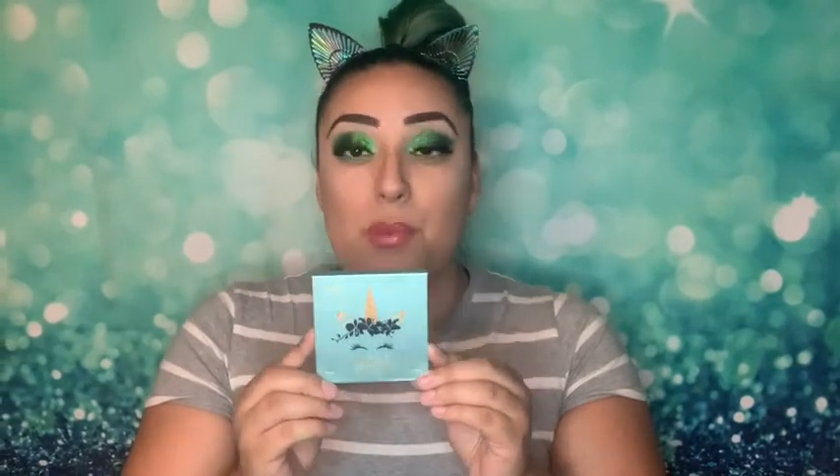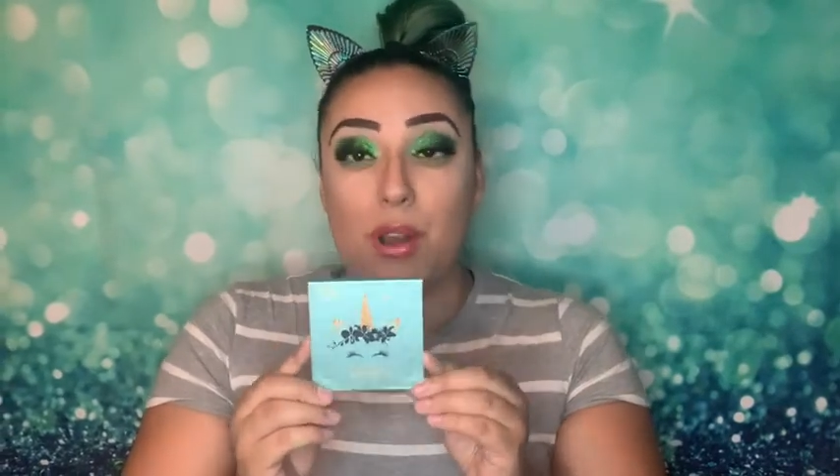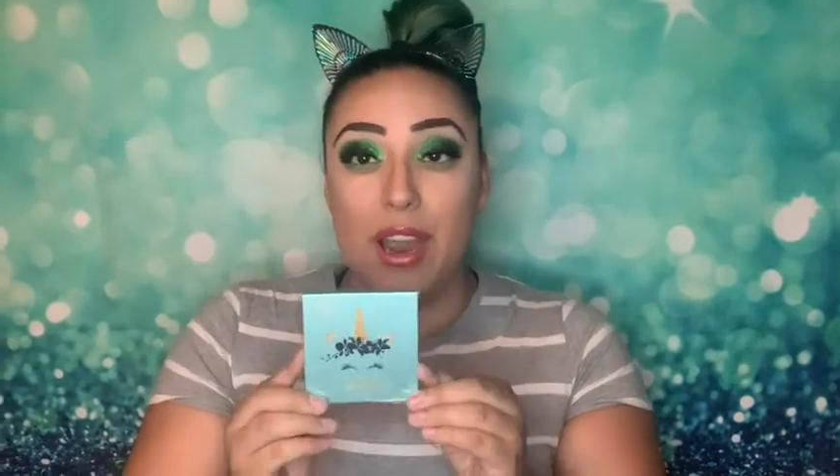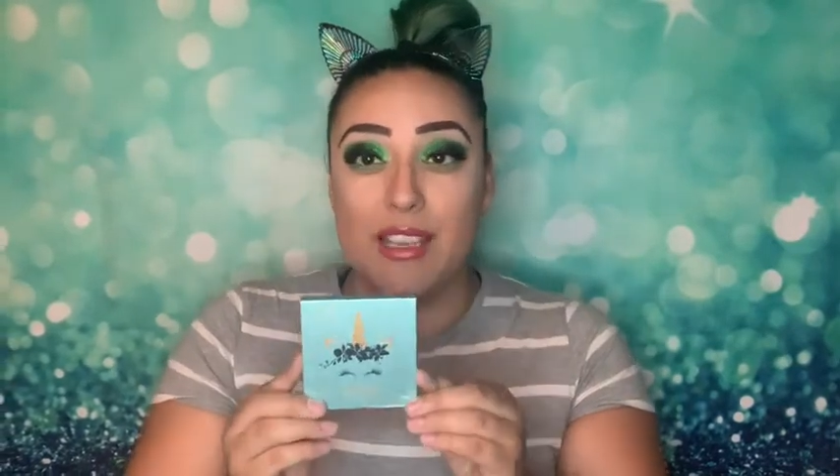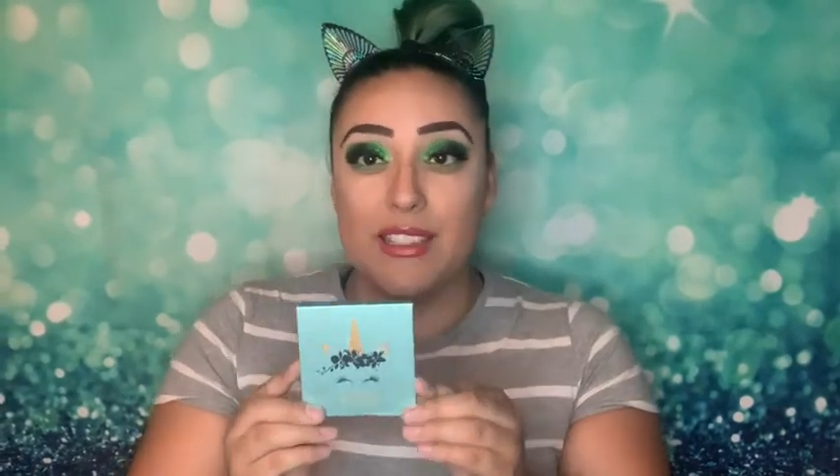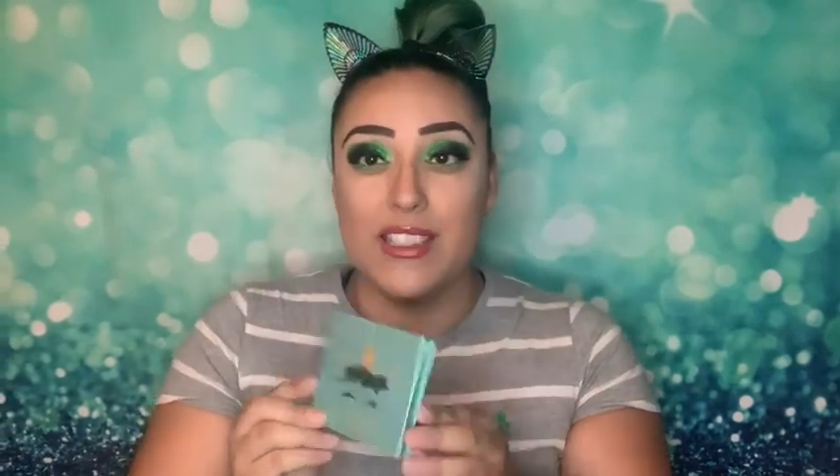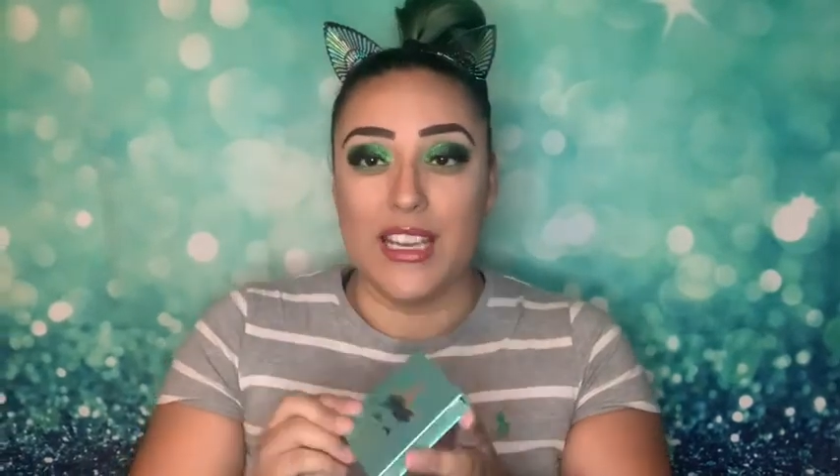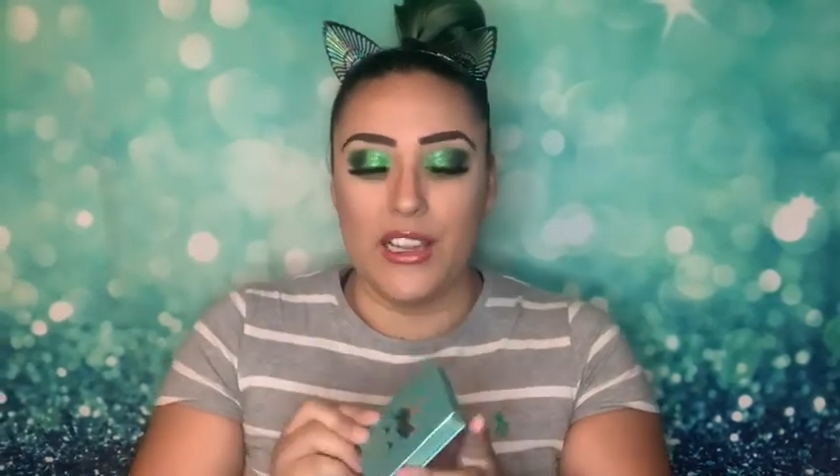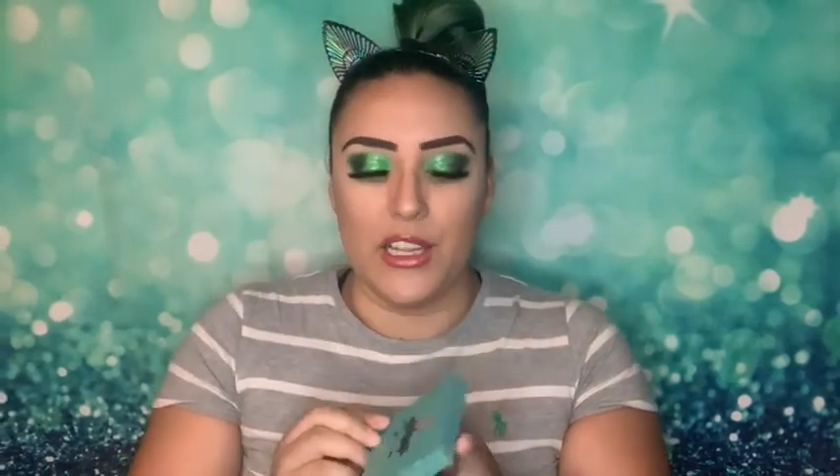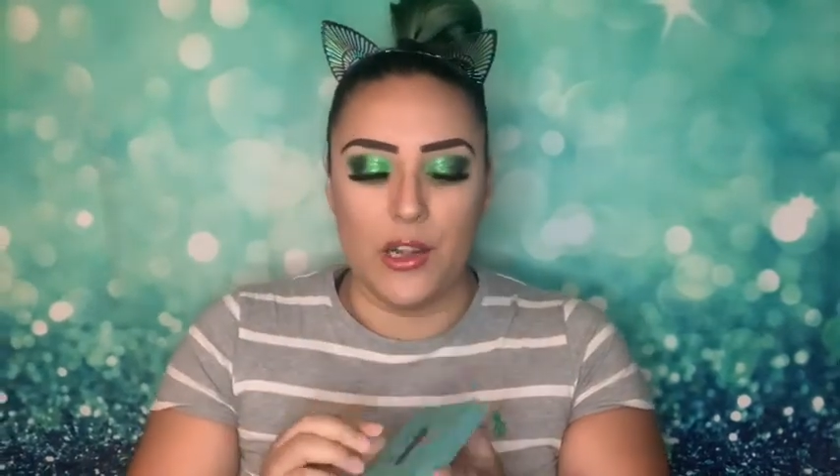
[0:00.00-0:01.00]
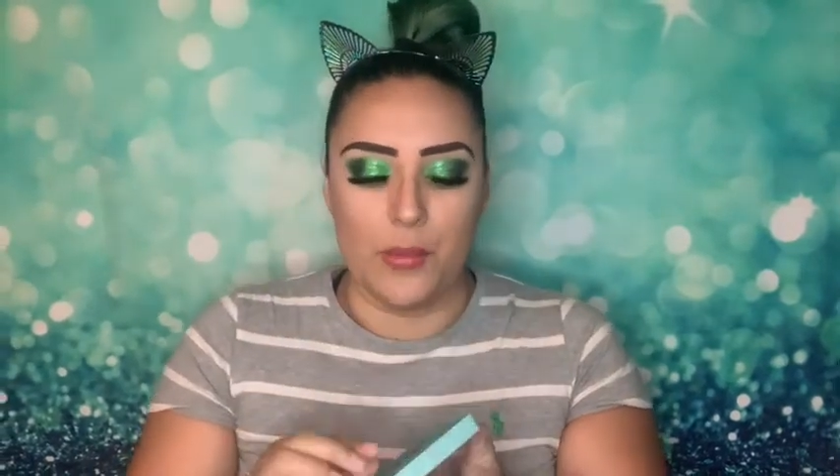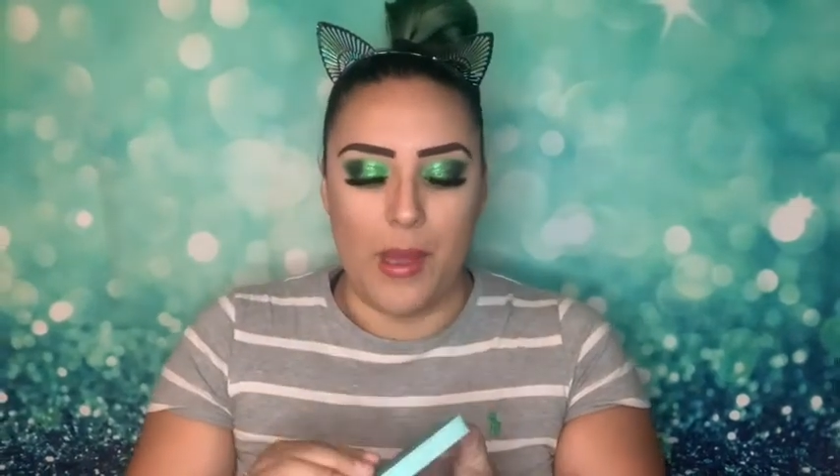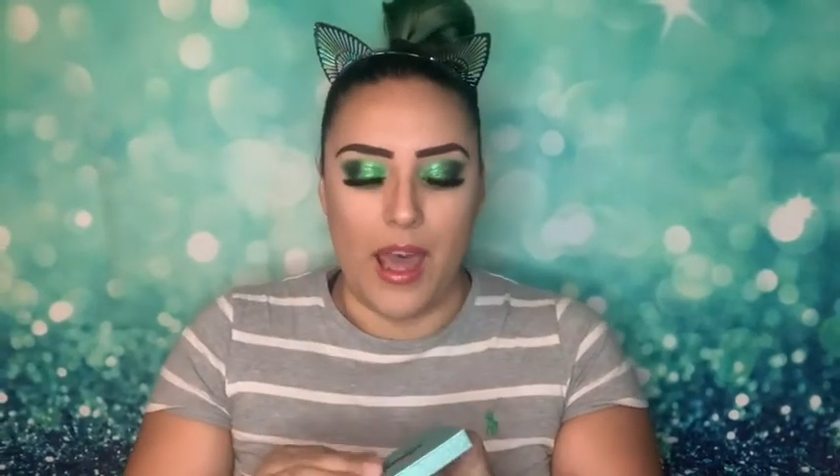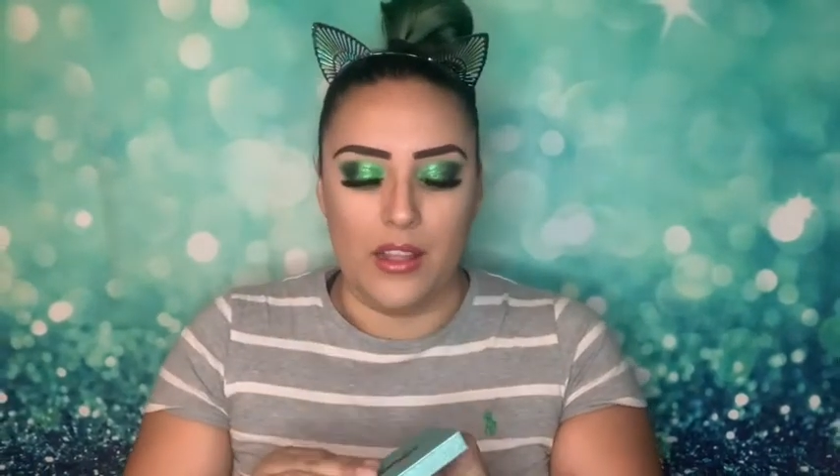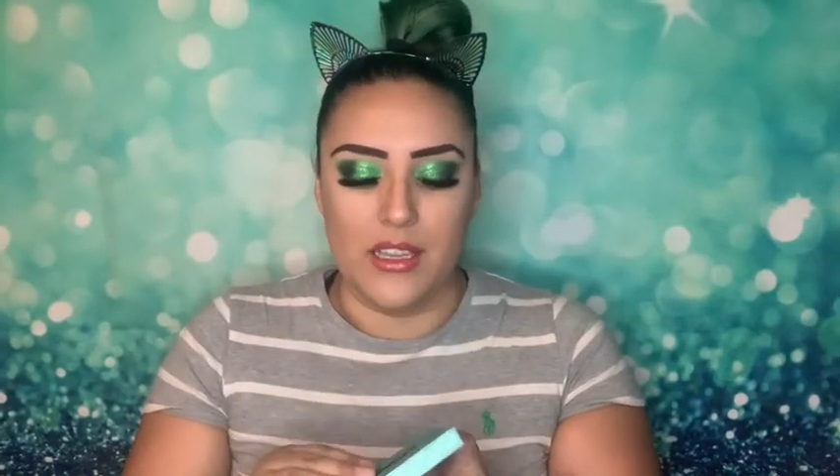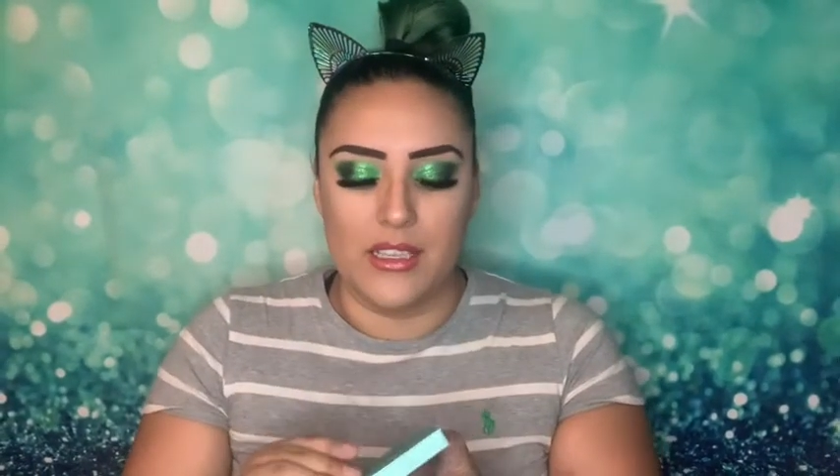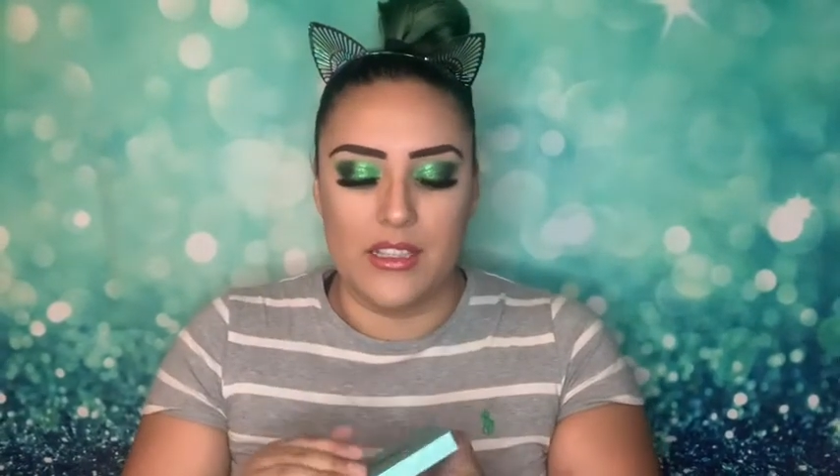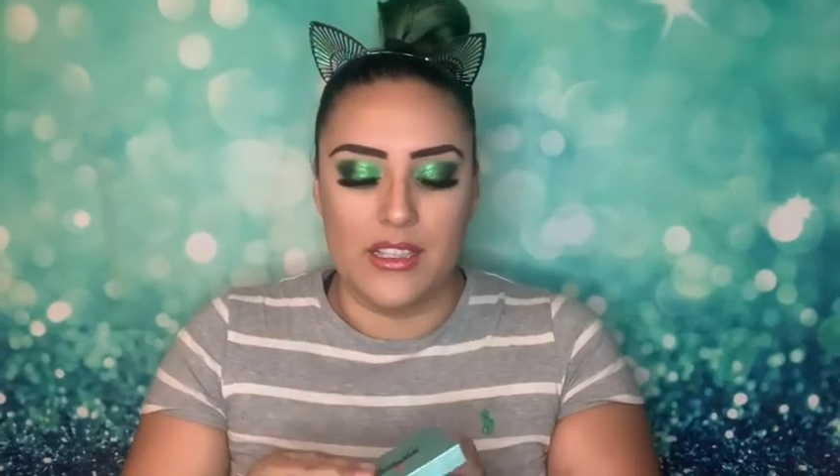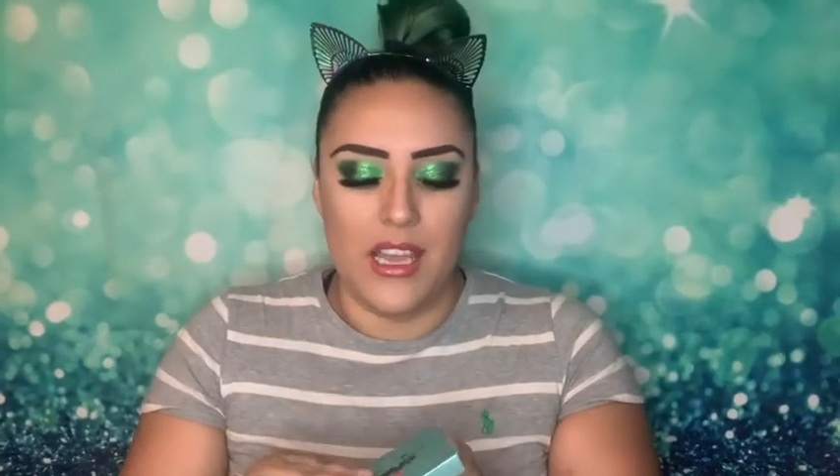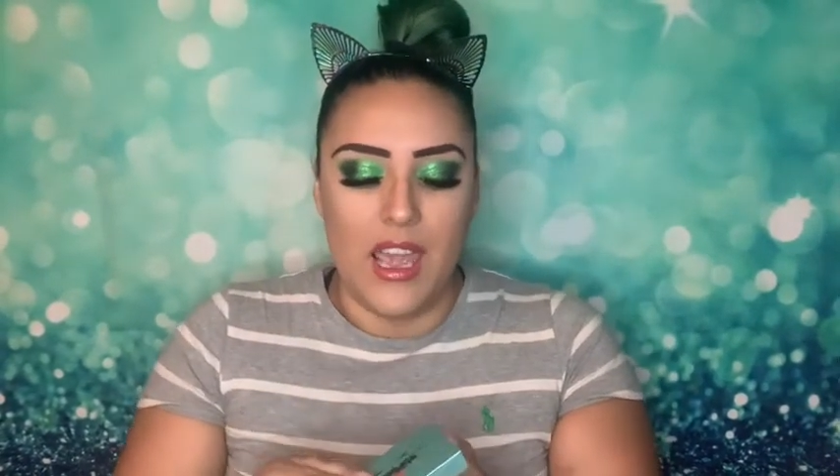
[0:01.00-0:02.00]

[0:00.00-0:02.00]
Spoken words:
pressed glitter palettes.